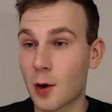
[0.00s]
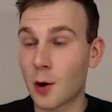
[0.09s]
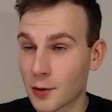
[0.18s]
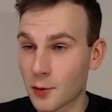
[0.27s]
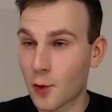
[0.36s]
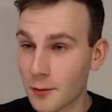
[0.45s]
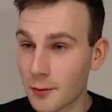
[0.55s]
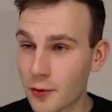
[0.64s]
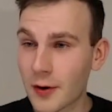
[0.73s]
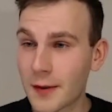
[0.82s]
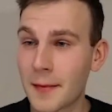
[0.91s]
would have only
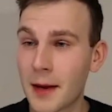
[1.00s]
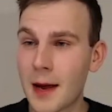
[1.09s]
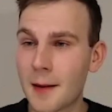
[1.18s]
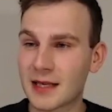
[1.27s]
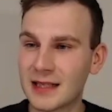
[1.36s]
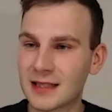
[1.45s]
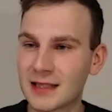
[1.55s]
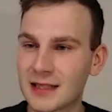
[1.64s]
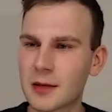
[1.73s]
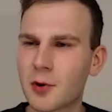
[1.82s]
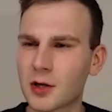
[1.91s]
one program, but
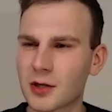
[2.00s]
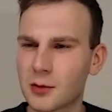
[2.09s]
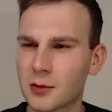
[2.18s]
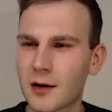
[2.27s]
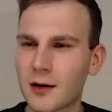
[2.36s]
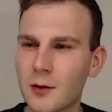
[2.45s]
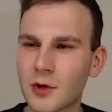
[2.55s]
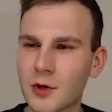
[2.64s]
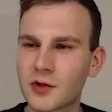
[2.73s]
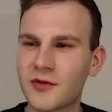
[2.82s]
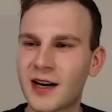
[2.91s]
here it's really important
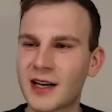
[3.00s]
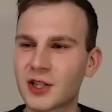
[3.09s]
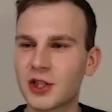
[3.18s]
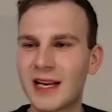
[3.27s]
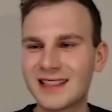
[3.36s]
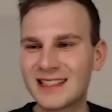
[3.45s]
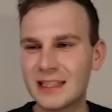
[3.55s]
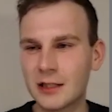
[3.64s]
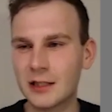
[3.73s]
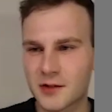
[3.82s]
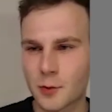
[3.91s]
which
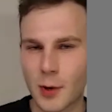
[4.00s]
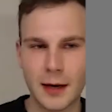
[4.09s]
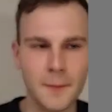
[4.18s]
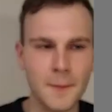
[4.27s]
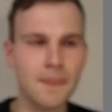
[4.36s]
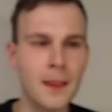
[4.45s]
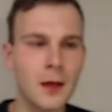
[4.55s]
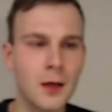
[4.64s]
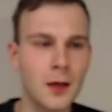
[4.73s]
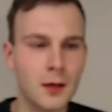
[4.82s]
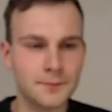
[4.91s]
functionality lives where.
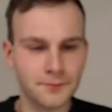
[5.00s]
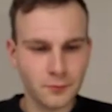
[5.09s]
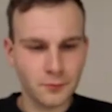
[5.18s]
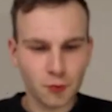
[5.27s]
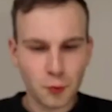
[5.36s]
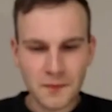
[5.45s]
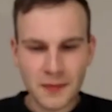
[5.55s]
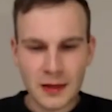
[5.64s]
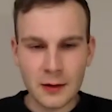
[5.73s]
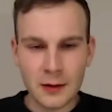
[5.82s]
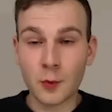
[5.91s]

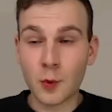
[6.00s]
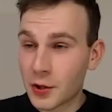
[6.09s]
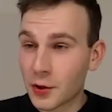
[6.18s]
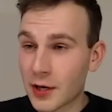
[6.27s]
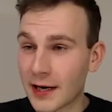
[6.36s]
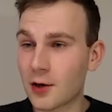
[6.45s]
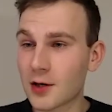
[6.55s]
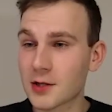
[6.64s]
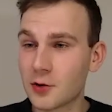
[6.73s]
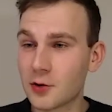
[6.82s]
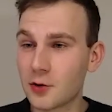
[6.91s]
What you can
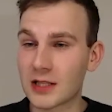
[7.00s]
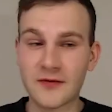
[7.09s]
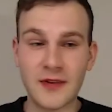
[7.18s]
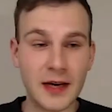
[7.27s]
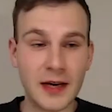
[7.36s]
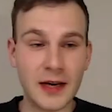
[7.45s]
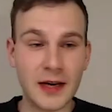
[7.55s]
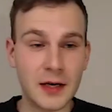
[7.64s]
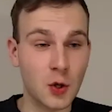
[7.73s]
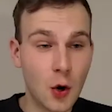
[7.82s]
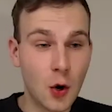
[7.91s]
also do is then you
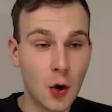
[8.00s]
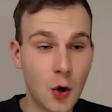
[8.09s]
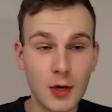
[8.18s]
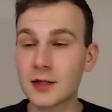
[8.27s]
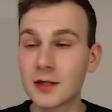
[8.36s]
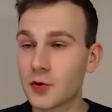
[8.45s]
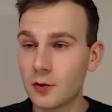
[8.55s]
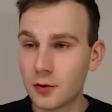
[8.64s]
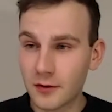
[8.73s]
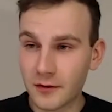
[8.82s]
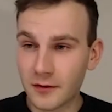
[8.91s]
can go
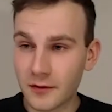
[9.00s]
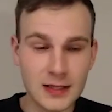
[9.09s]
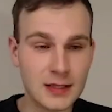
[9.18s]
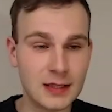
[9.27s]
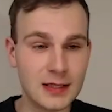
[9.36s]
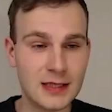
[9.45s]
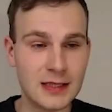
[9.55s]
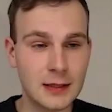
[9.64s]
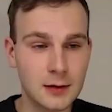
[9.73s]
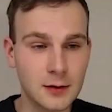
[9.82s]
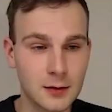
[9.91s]
into these
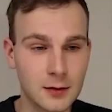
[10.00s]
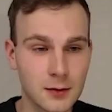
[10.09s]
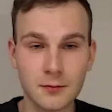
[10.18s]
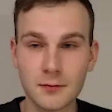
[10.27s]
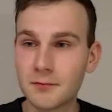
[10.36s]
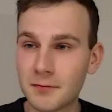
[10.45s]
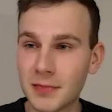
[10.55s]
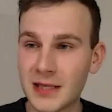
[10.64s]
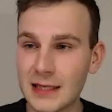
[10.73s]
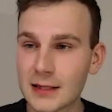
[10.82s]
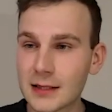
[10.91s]
single
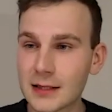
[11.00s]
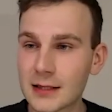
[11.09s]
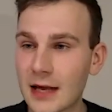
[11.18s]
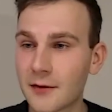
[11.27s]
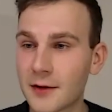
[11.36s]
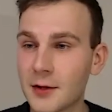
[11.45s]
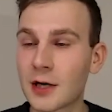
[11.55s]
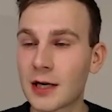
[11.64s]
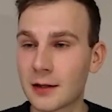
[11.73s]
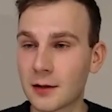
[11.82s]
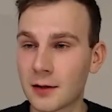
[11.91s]
PEs and you
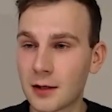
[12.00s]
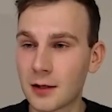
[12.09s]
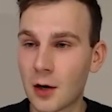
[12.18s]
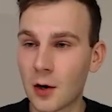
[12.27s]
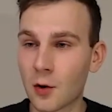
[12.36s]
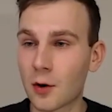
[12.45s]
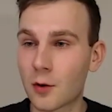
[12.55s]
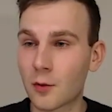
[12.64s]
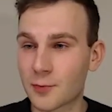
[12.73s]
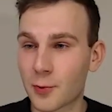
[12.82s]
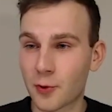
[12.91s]
can
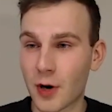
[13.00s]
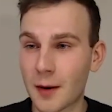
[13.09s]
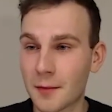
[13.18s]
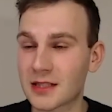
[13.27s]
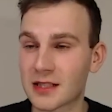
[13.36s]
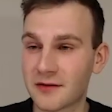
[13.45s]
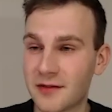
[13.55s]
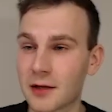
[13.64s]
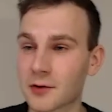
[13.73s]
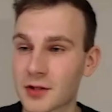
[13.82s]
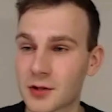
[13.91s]
look which parameters
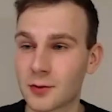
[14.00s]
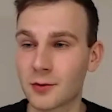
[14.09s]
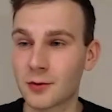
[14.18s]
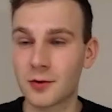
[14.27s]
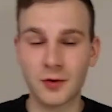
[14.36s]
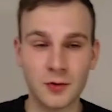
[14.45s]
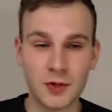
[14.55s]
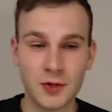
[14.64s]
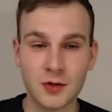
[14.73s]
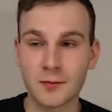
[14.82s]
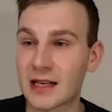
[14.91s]
and values you
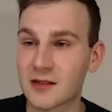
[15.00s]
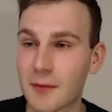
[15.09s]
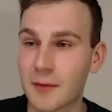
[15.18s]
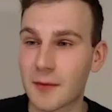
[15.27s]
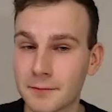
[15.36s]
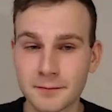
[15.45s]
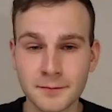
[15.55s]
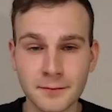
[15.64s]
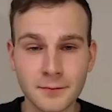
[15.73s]
use to place them.